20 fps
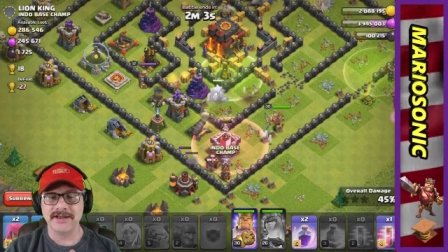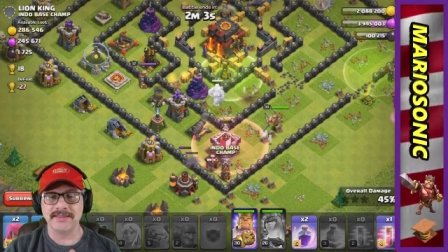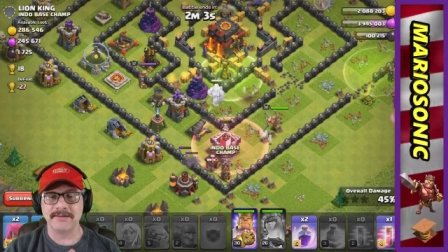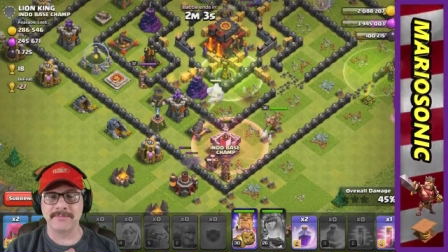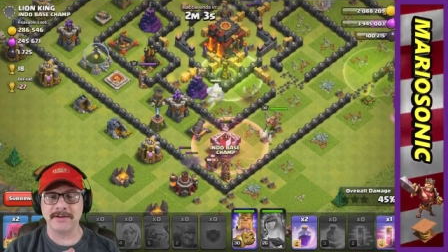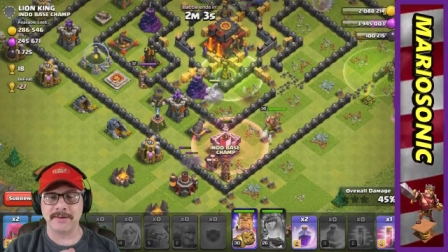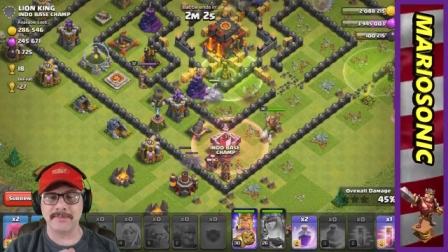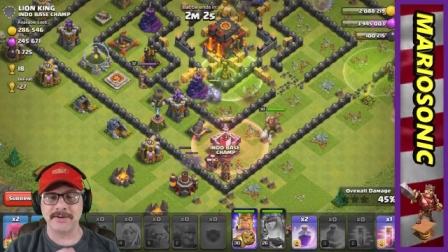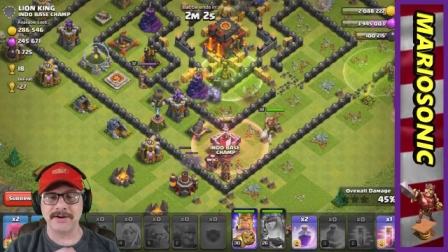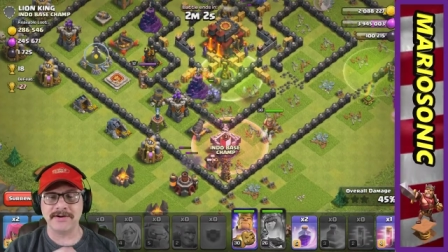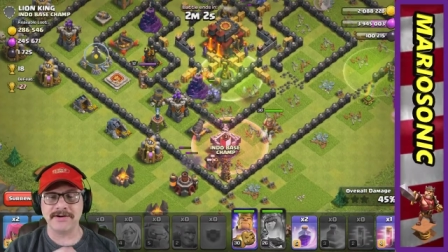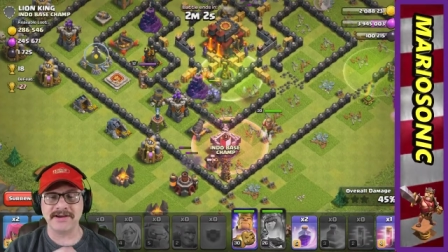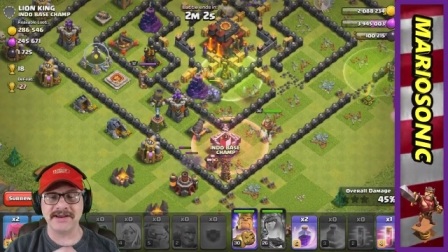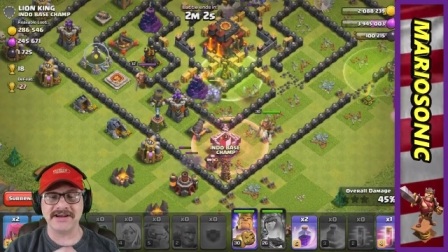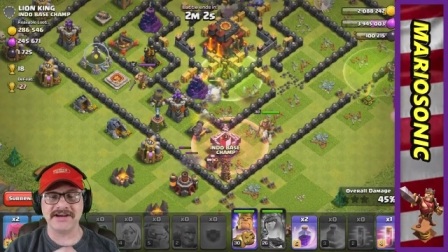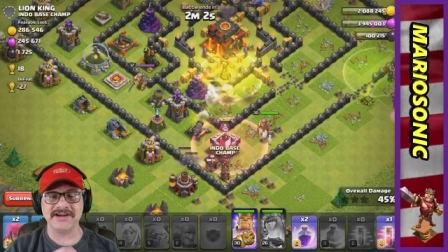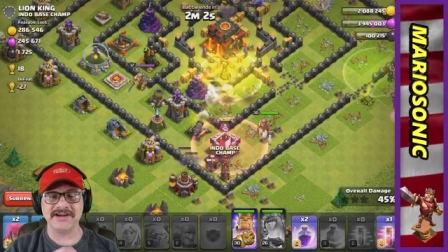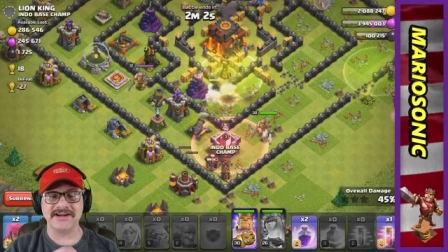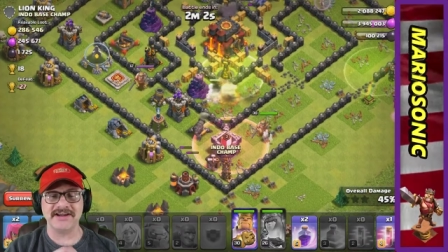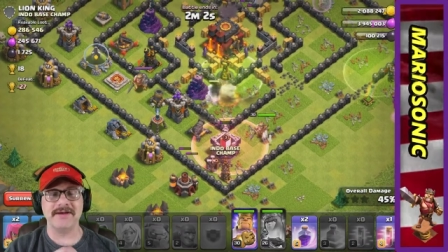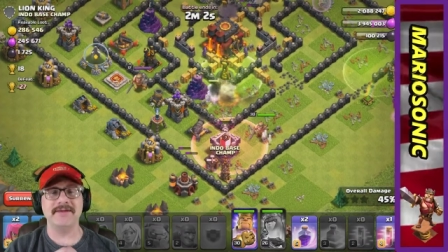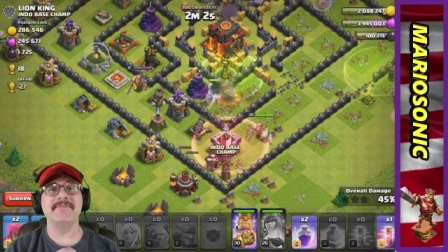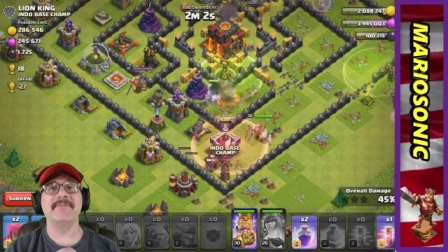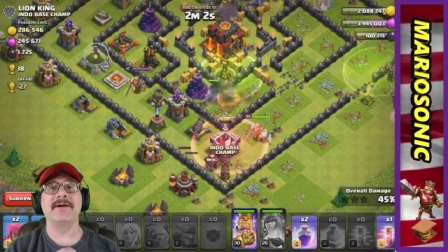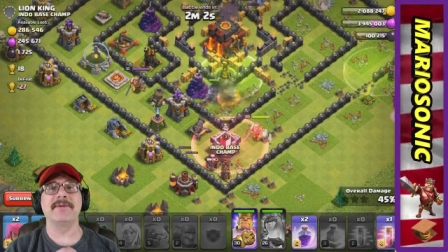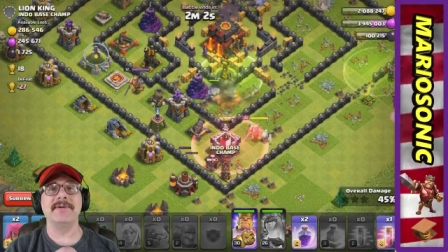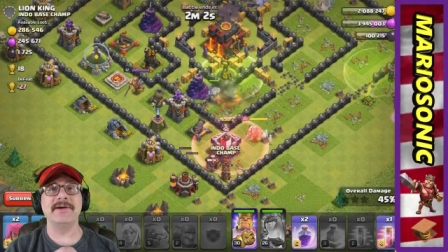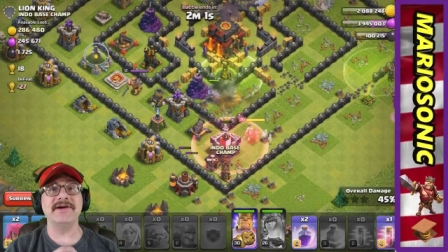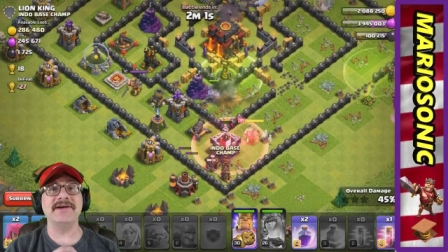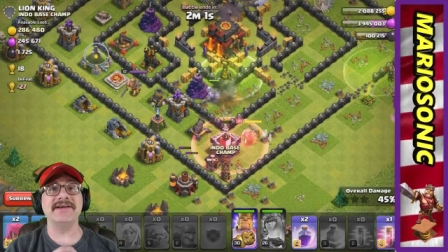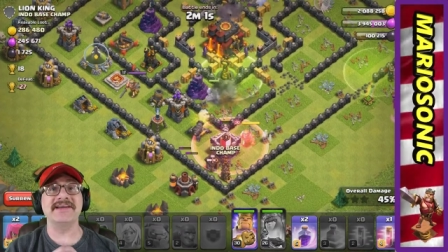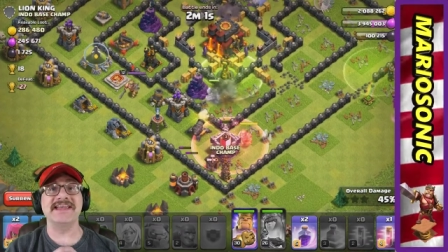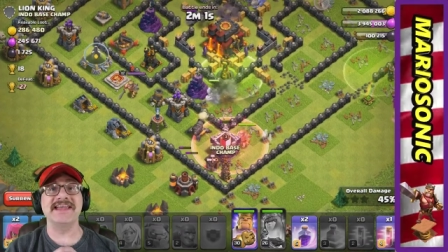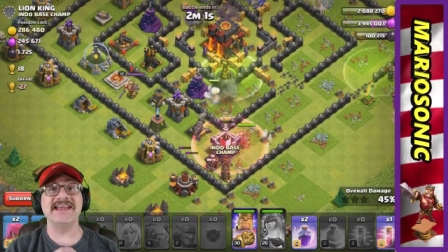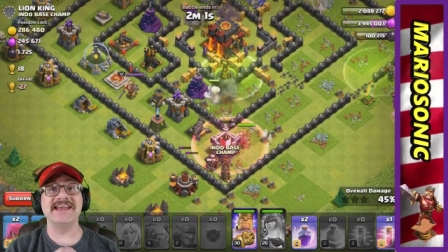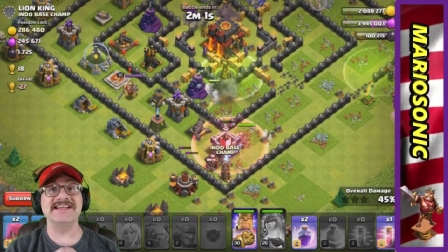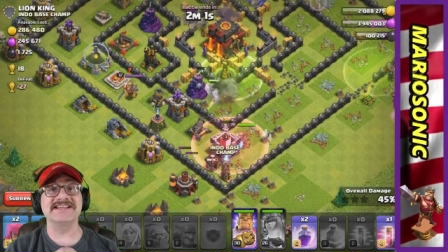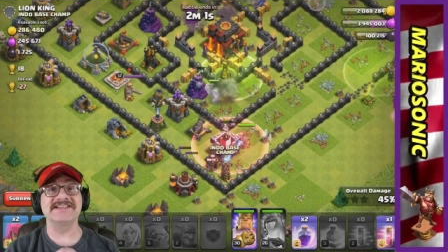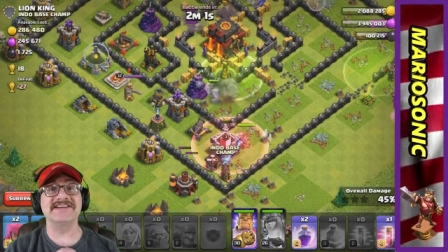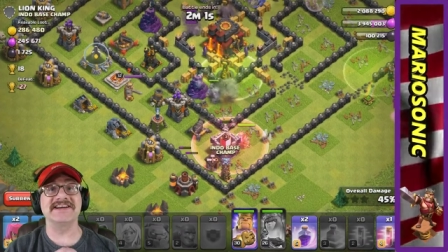The Barbarian, Barbarian
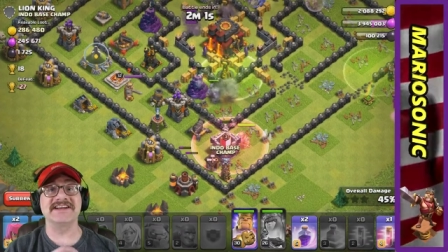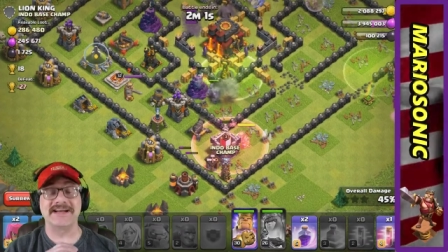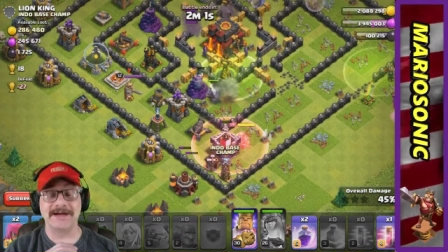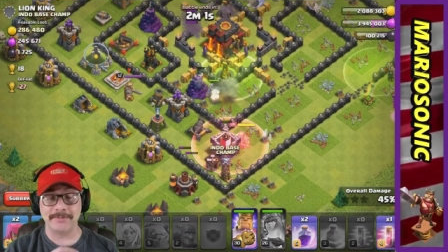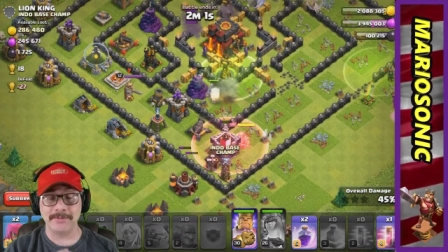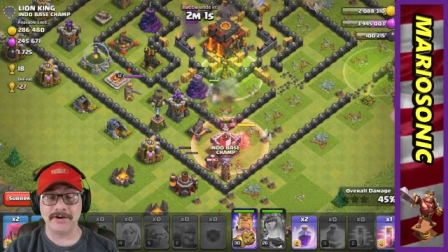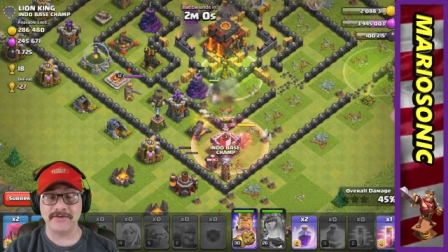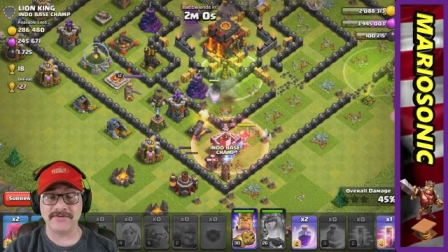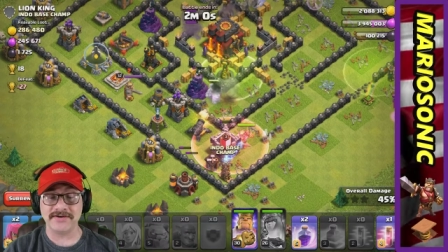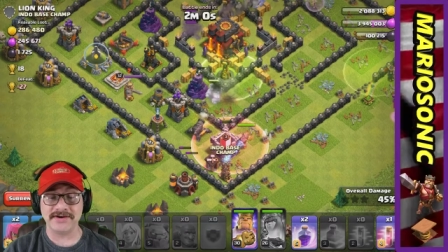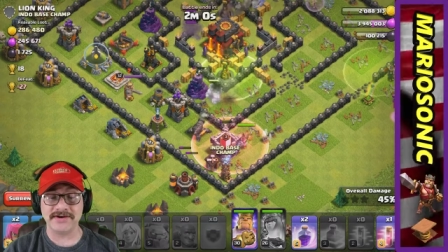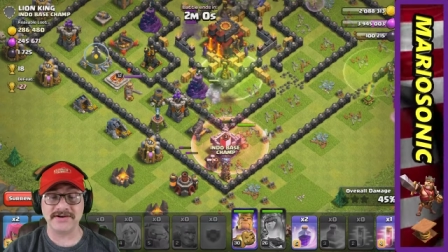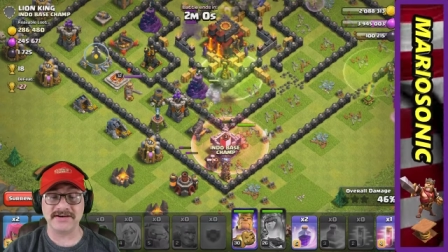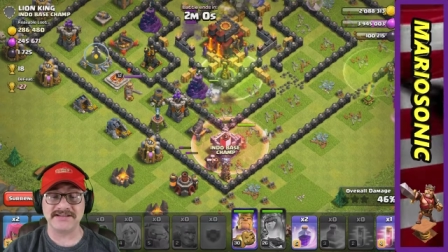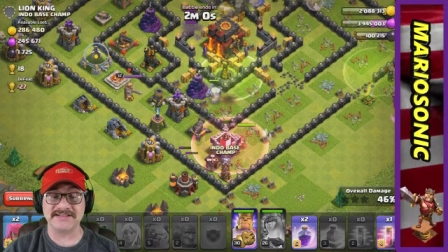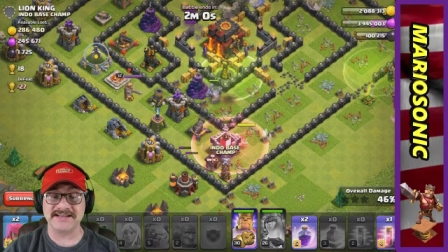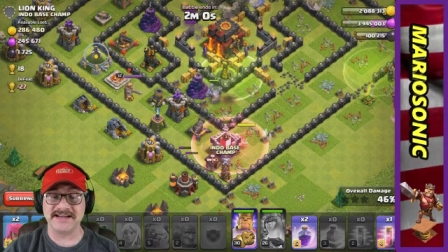King is going to come over here and